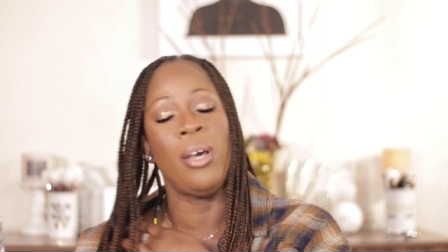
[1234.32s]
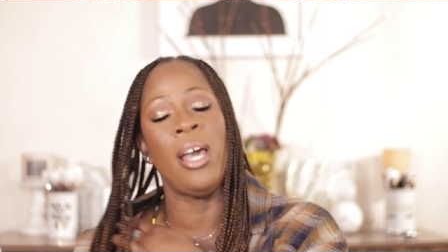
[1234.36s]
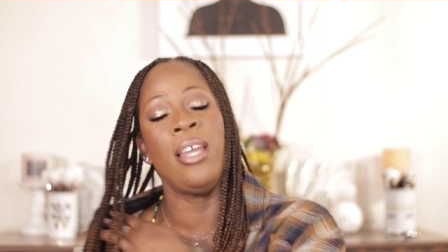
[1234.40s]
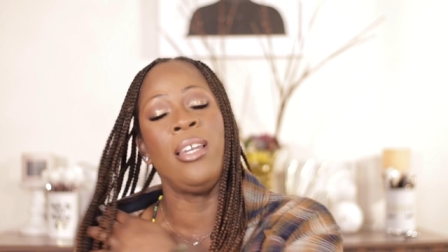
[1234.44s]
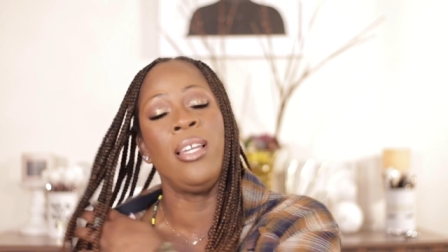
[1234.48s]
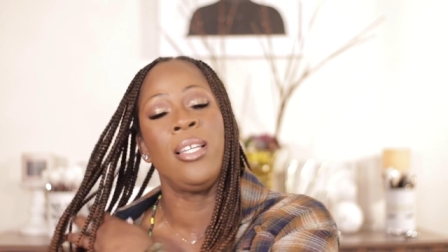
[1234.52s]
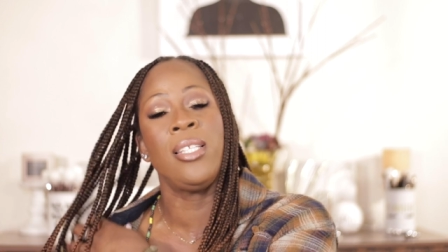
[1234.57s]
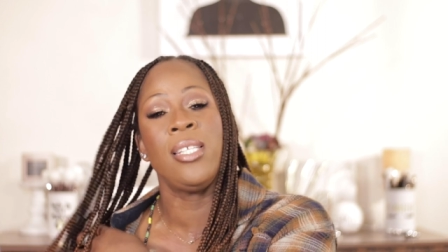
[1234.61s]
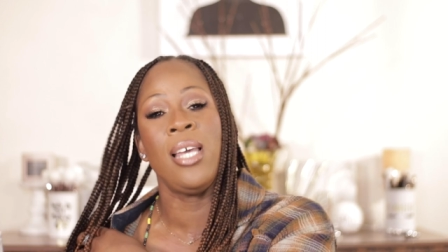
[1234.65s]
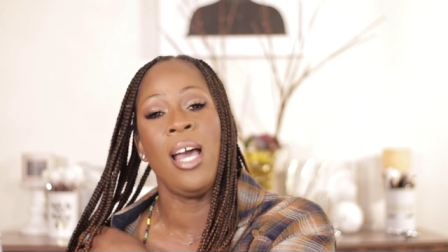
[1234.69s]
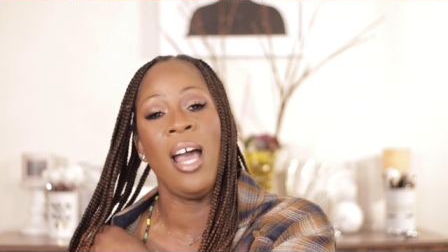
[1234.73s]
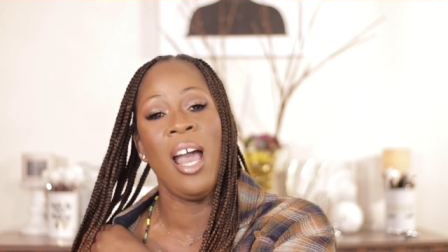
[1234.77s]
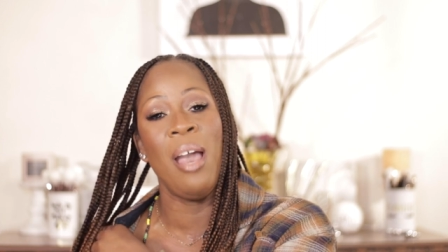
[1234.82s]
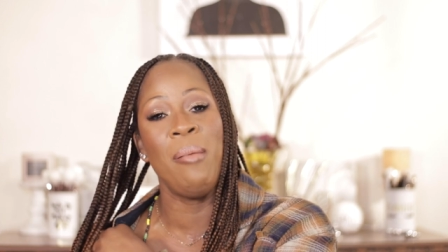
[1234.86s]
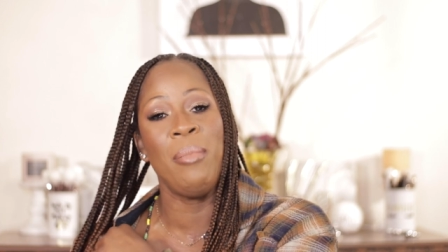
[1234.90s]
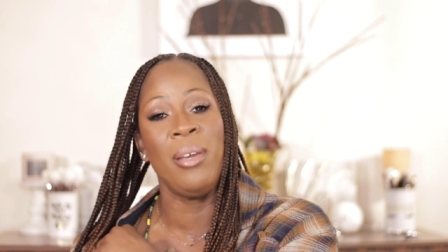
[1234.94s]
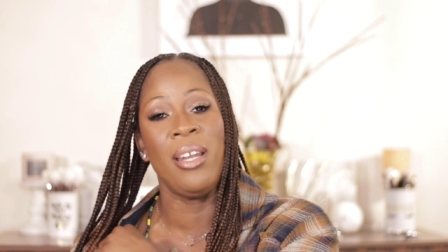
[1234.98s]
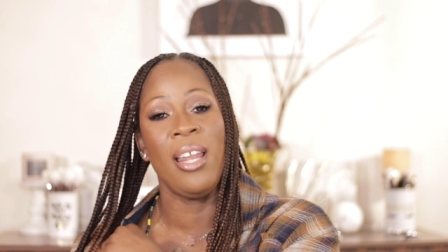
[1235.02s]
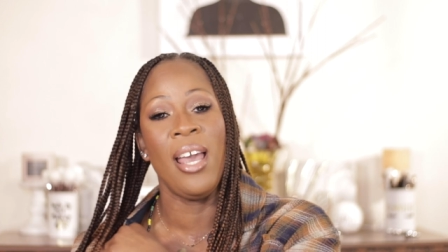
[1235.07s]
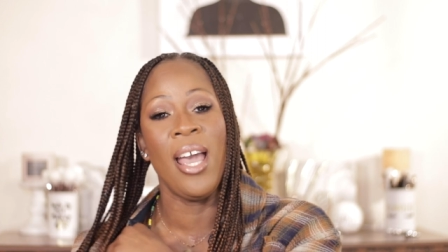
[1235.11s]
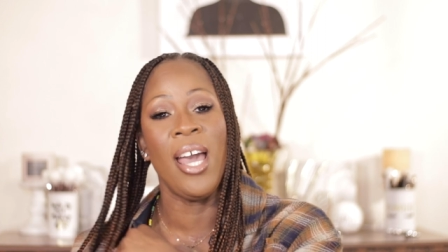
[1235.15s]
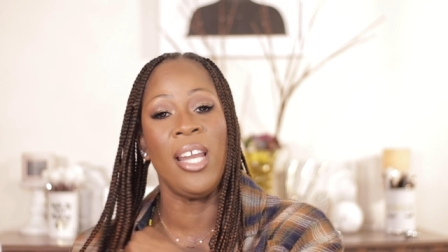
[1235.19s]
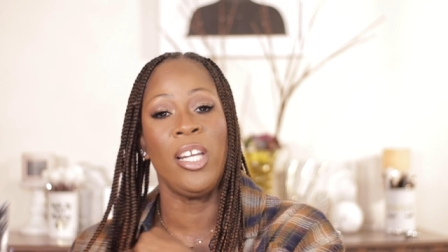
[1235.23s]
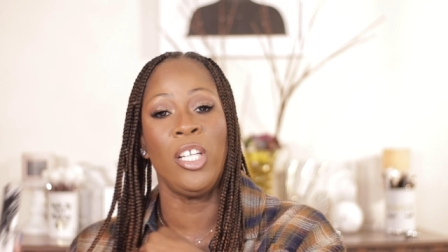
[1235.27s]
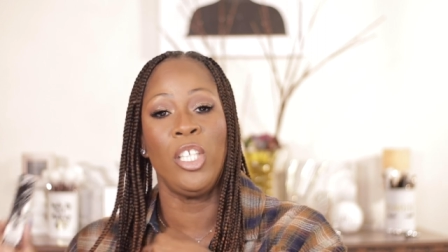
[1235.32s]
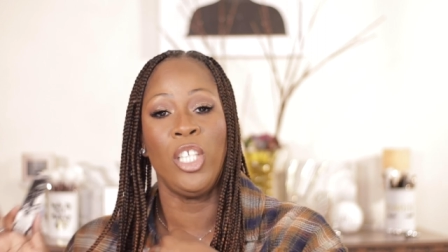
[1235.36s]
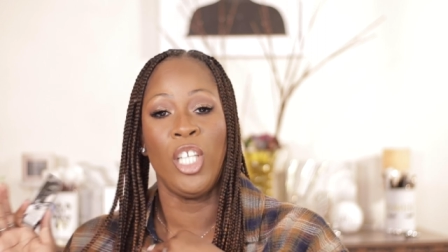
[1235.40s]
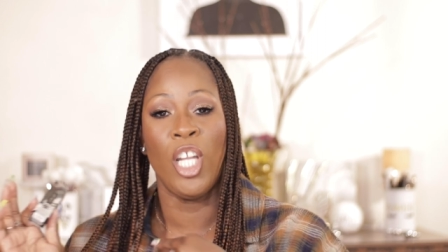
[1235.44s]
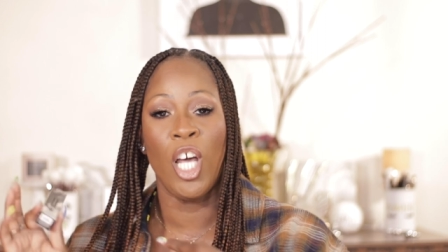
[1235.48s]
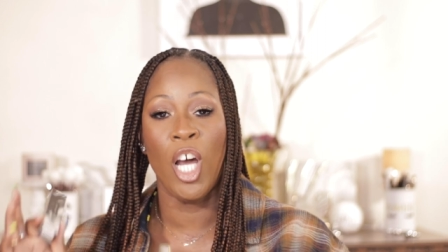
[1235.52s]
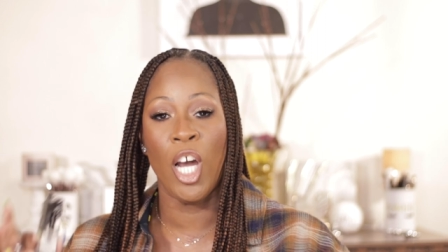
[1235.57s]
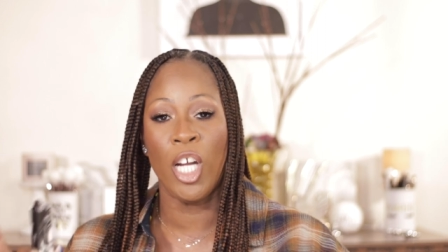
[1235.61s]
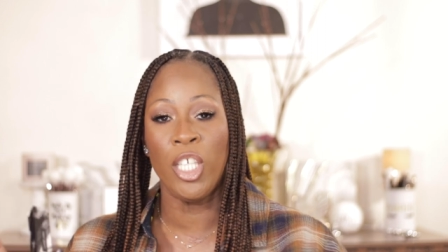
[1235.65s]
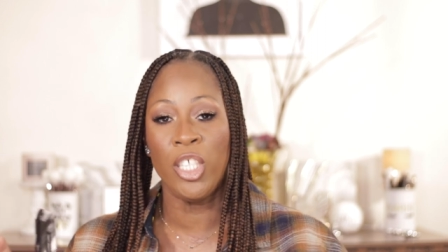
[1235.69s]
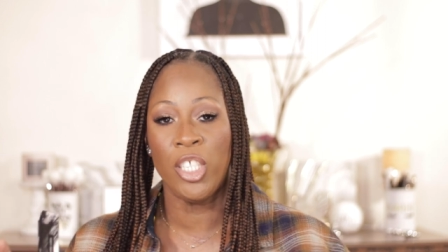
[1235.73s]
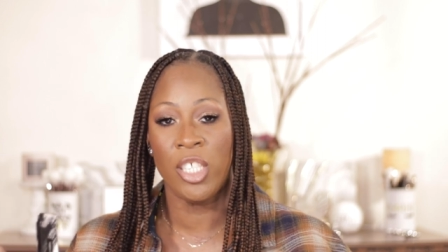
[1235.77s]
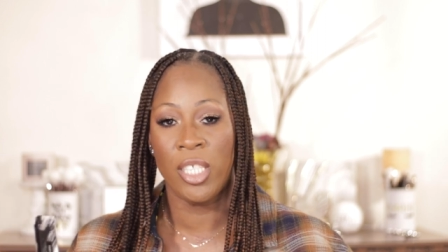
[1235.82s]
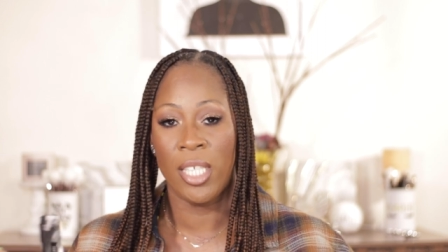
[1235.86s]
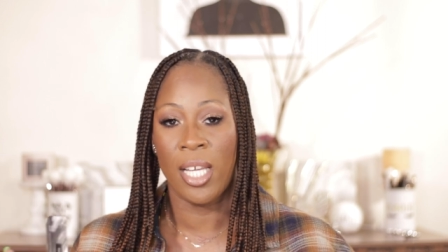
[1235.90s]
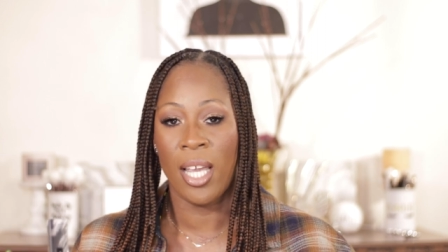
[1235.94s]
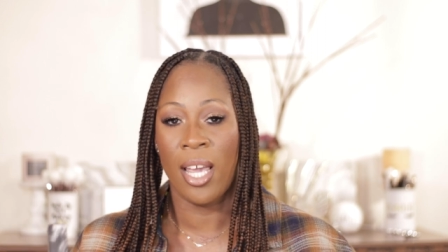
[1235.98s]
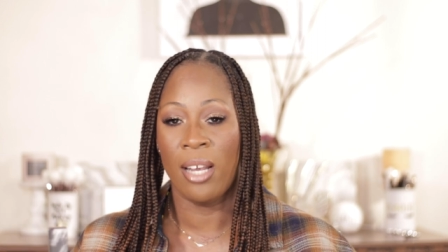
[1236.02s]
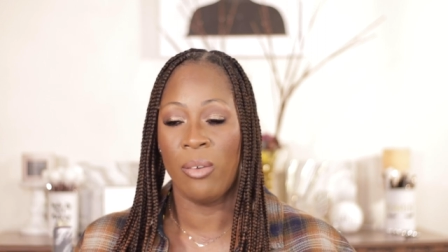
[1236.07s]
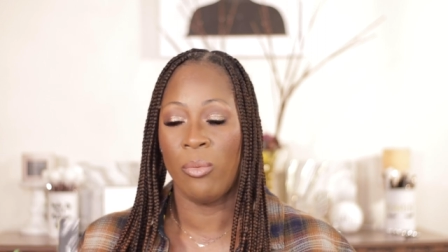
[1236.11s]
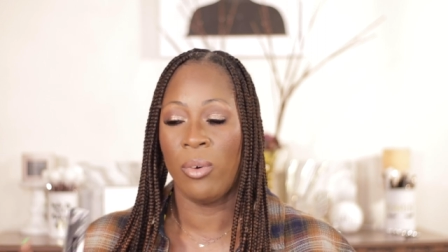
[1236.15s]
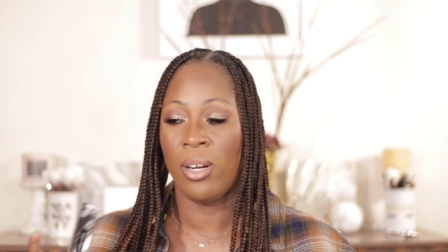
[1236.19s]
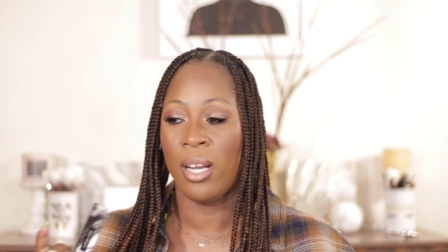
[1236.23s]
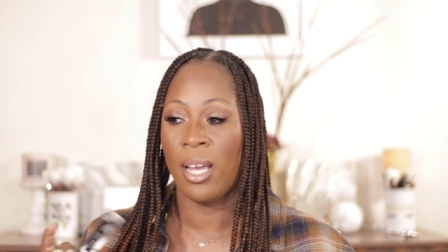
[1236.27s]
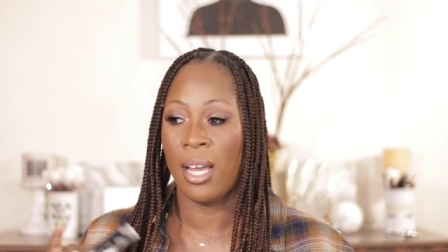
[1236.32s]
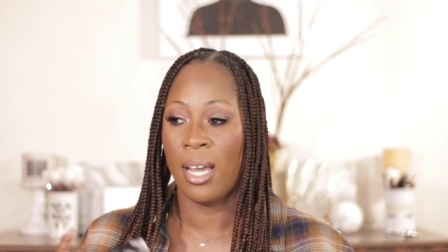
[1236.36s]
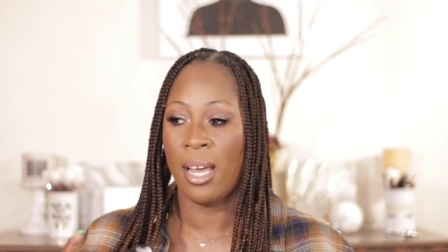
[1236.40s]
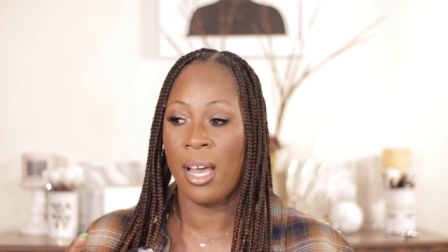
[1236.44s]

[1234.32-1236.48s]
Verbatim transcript: at the time it hadn't launched yet when I